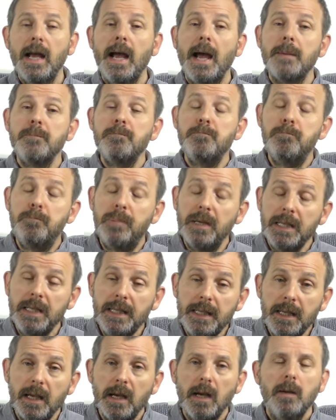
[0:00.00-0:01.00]
and
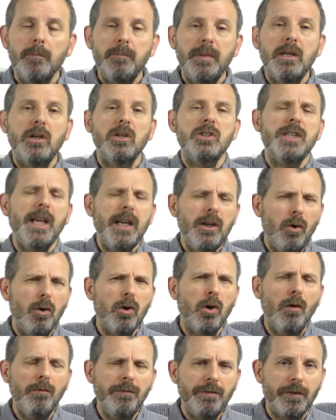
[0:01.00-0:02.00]
B, because they're
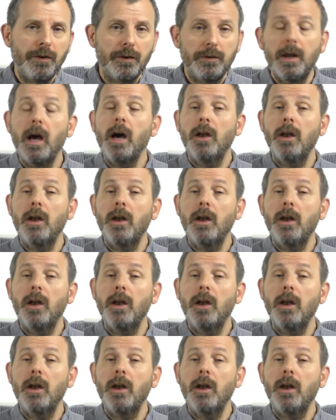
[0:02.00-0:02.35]
not confident.